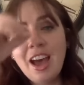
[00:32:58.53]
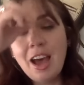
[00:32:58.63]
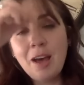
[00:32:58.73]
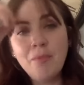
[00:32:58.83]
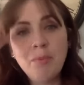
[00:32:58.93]

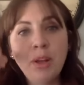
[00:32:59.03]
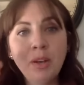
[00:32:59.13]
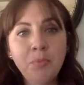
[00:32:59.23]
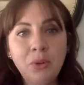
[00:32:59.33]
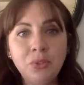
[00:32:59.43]

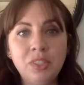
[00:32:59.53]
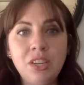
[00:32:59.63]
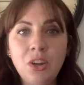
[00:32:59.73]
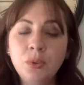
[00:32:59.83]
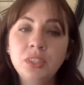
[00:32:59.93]

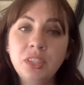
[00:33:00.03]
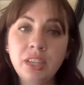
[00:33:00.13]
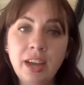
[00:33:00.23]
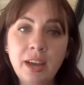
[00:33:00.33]
post, no one's going to